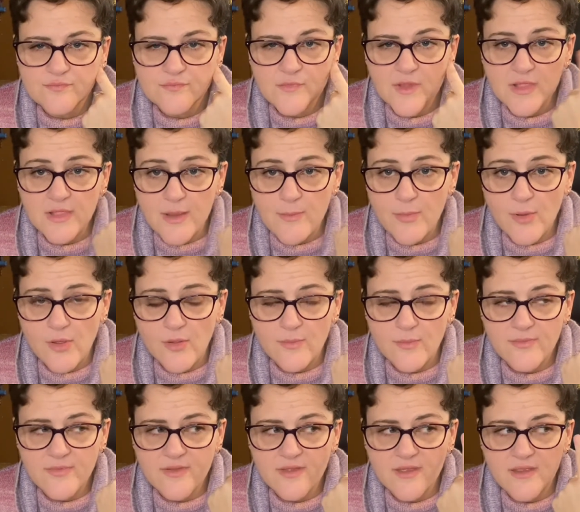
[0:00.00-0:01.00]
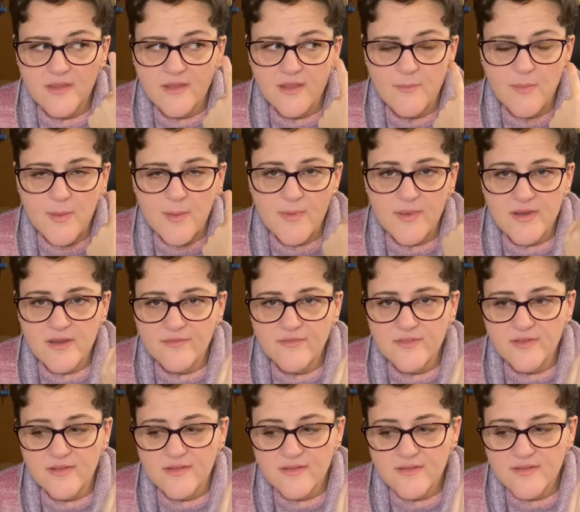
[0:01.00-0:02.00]
light bulbs, and that might be enough
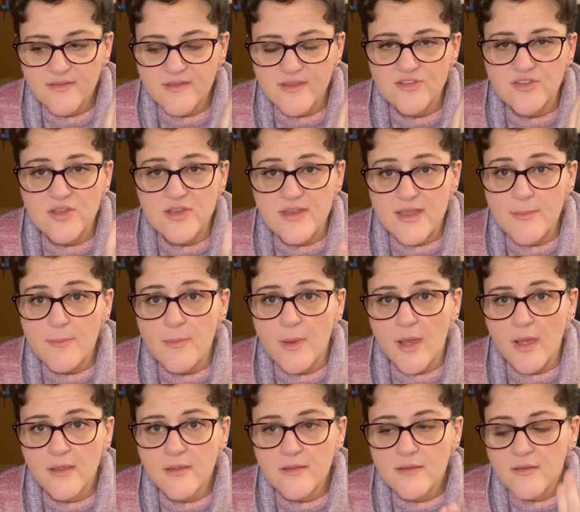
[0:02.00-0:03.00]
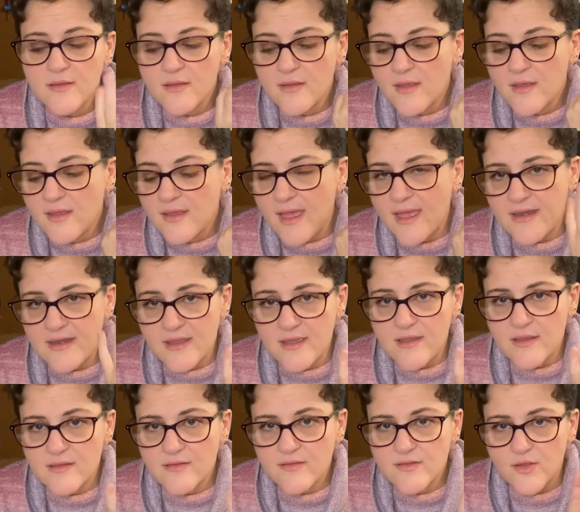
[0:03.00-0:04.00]
to knit by at
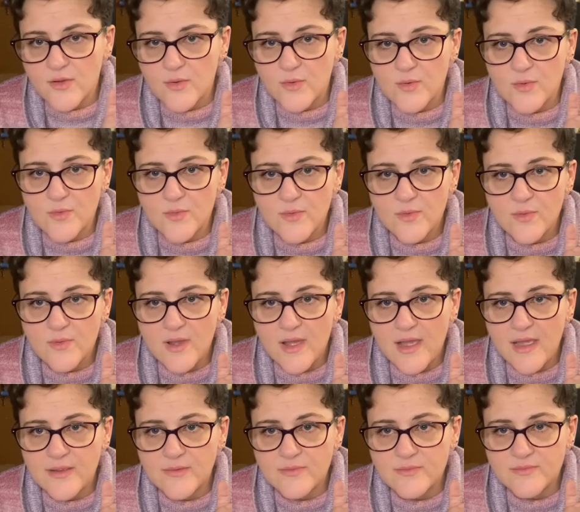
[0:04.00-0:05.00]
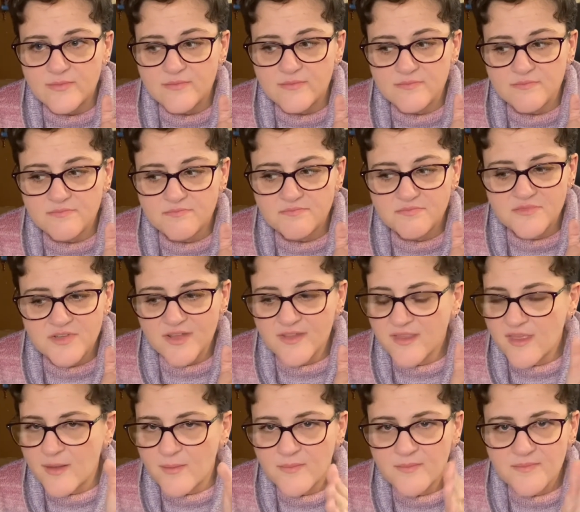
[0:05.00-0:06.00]
night. So I just
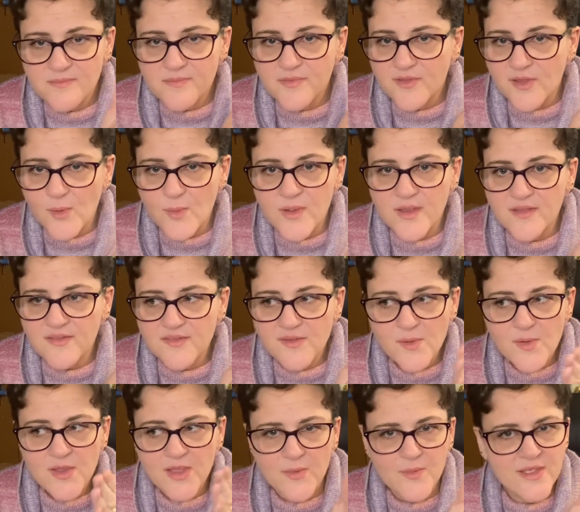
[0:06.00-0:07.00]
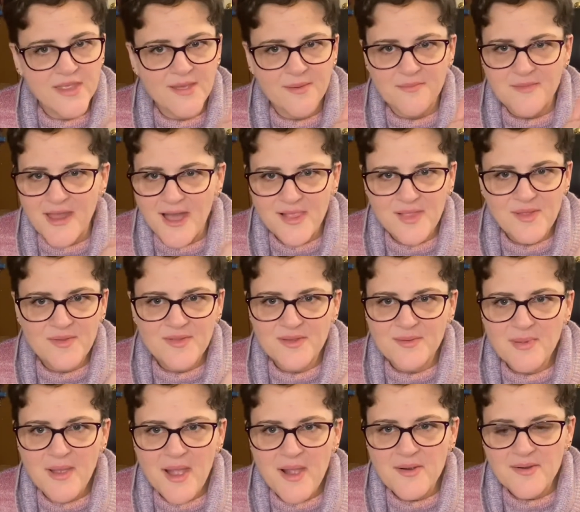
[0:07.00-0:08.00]
kept sewing and sewing, and we kept not losing
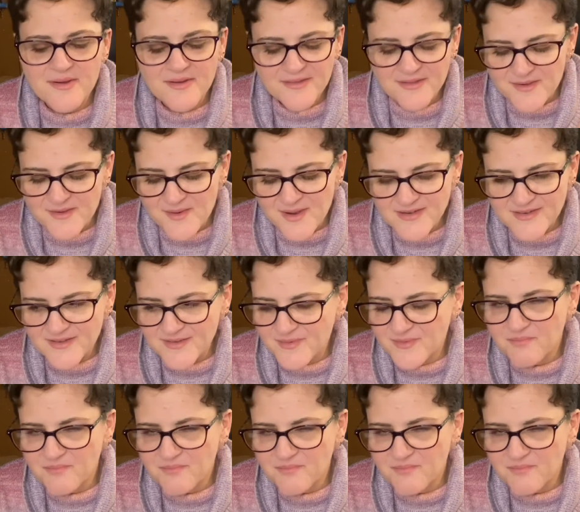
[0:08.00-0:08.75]
power. So I got